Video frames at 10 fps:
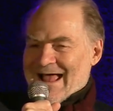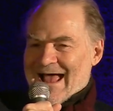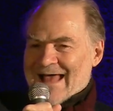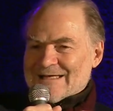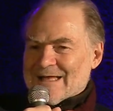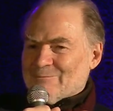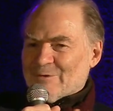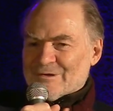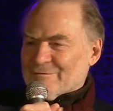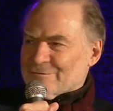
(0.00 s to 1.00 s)
And it
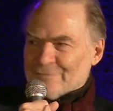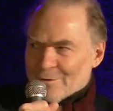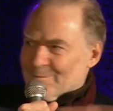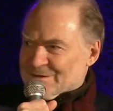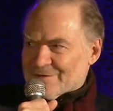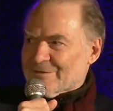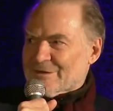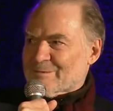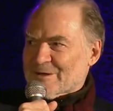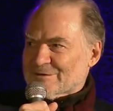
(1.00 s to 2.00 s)
was a formative
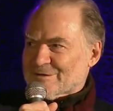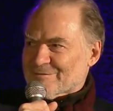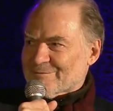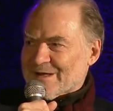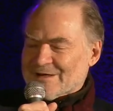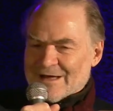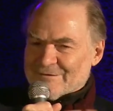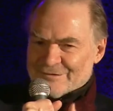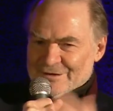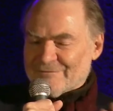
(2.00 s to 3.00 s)
experience of my
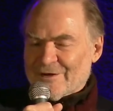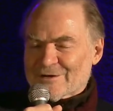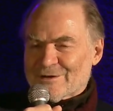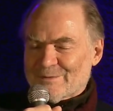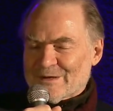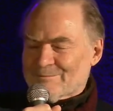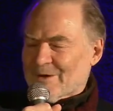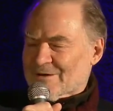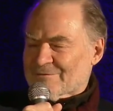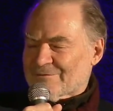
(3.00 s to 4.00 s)
life, Slovakia being
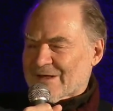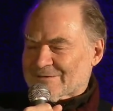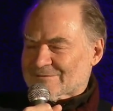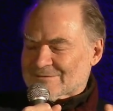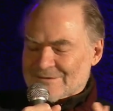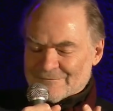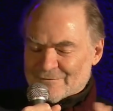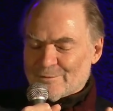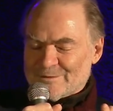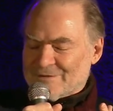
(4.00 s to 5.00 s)
part of that
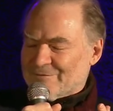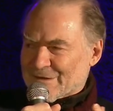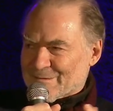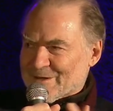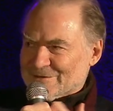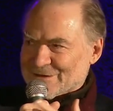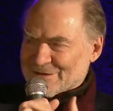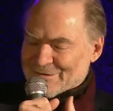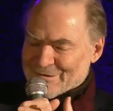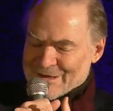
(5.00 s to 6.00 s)
formative
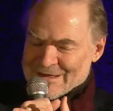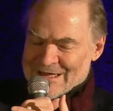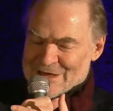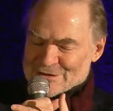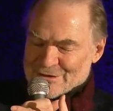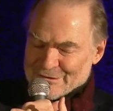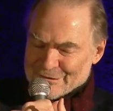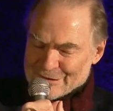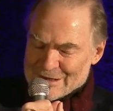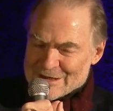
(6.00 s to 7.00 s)
experience, to
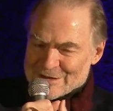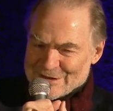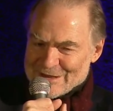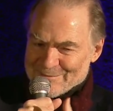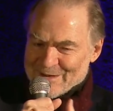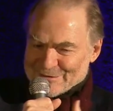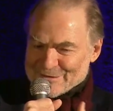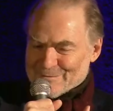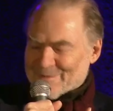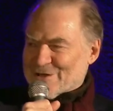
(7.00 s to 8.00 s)
see the
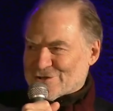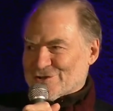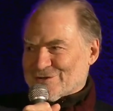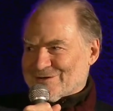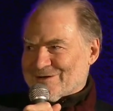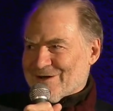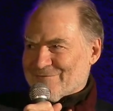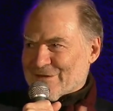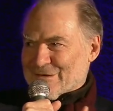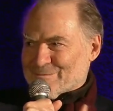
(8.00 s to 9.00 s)
emancipation
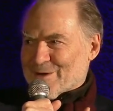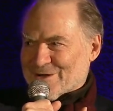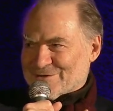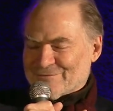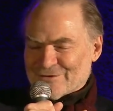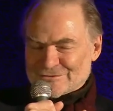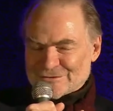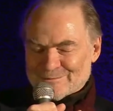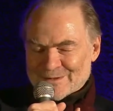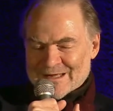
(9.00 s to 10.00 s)
of this part of
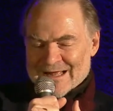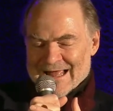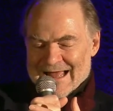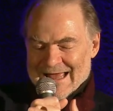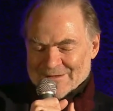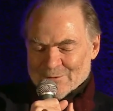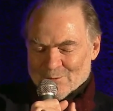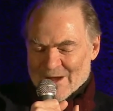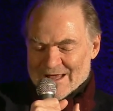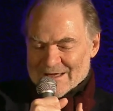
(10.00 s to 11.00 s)
Europe and the
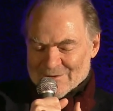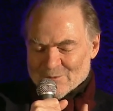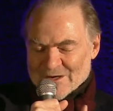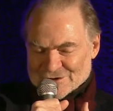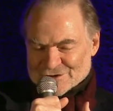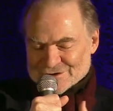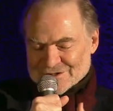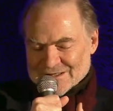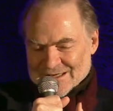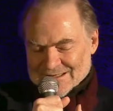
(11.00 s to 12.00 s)
way in
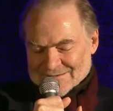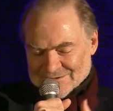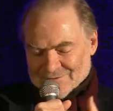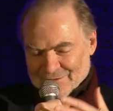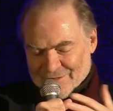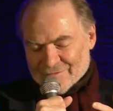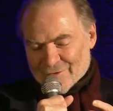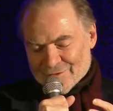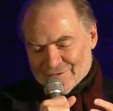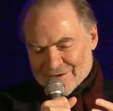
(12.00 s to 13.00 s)
which,
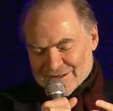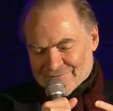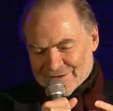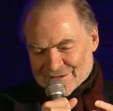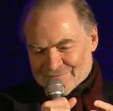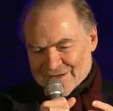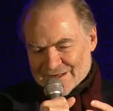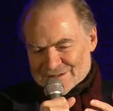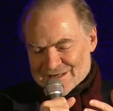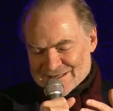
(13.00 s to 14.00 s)
through the great events of
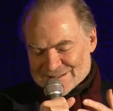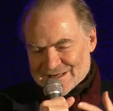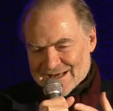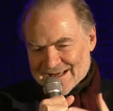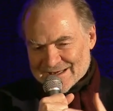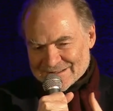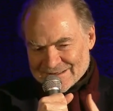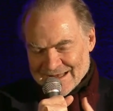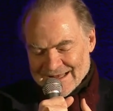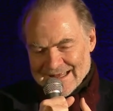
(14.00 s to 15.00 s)

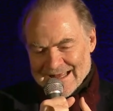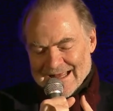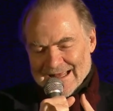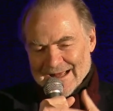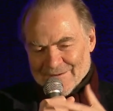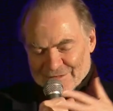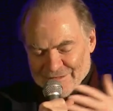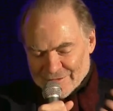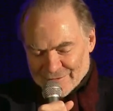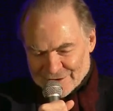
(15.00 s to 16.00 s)
1989,
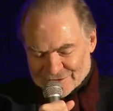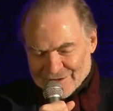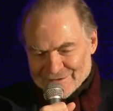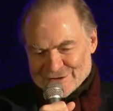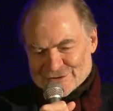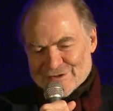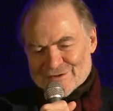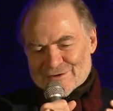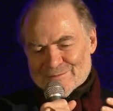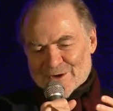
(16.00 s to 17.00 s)
through the transitions
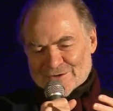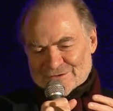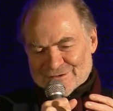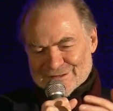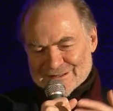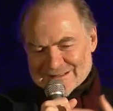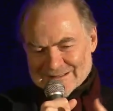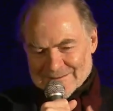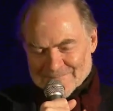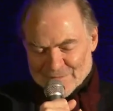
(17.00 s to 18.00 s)
to
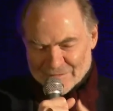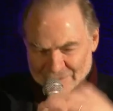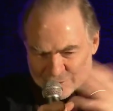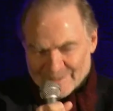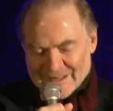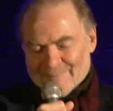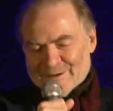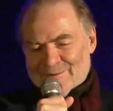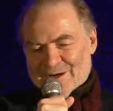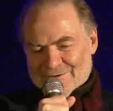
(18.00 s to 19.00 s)
democracy, through
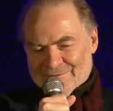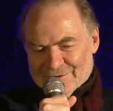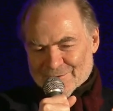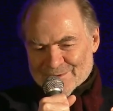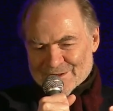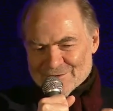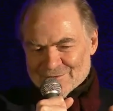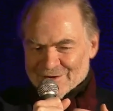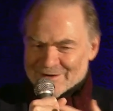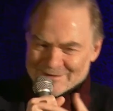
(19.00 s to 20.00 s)
becoming part of the European
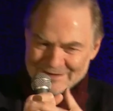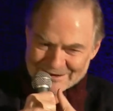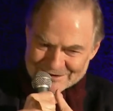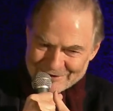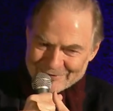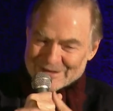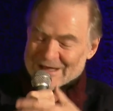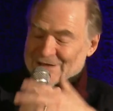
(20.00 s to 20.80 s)
Union and NATO, it